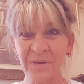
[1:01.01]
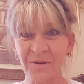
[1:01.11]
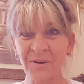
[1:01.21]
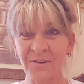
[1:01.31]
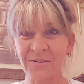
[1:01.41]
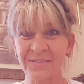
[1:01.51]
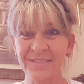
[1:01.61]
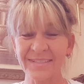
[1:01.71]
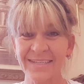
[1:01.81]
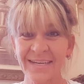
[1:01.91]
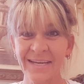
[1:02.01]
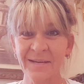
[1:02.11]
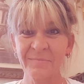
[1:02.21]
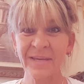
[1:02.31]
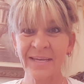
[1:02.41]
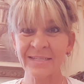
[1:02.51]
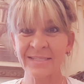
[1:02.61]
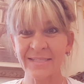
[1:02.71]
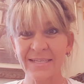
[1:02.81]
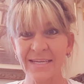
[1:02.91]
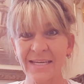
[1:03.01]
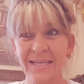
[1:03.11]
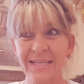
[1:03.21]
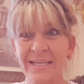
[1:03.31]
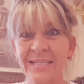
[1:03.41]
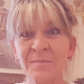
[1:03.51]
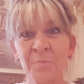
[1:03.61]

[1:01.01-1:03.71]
miracles because it's